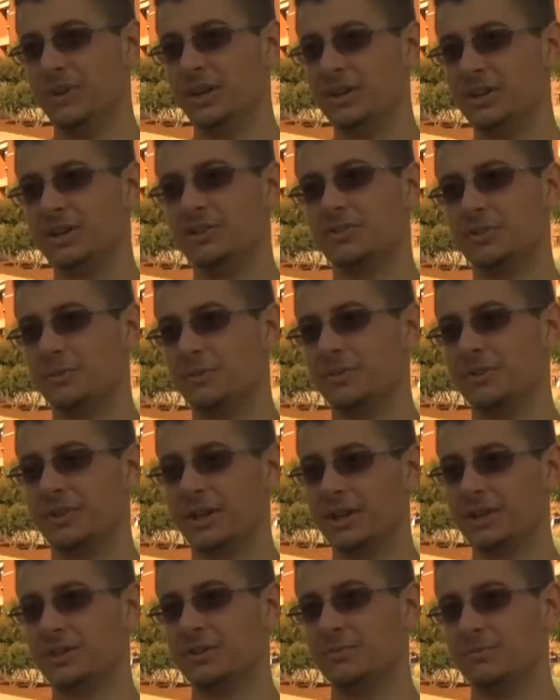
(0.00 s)
They need someone that
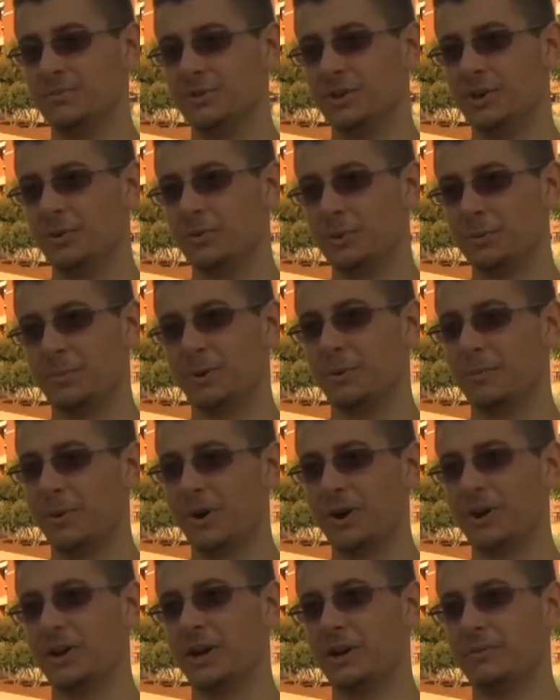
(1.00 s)
they could, you know, whoop up
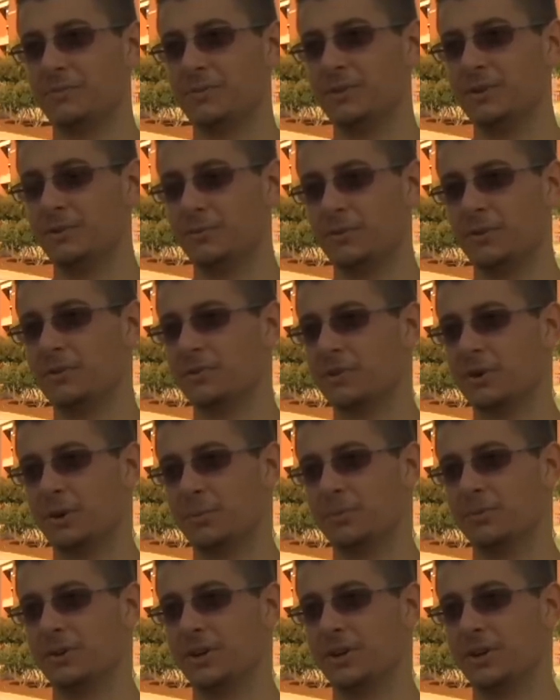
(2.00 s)
on after the first couple